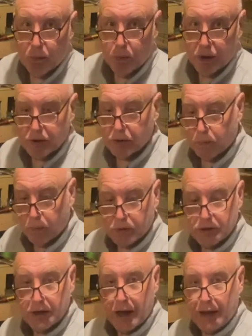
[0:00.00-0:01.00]
which will
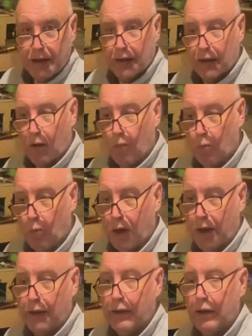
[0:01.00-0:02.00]
take
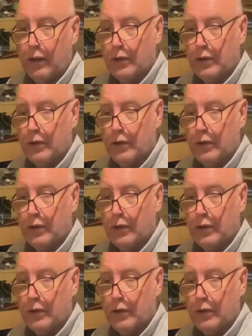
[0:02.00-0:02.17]
away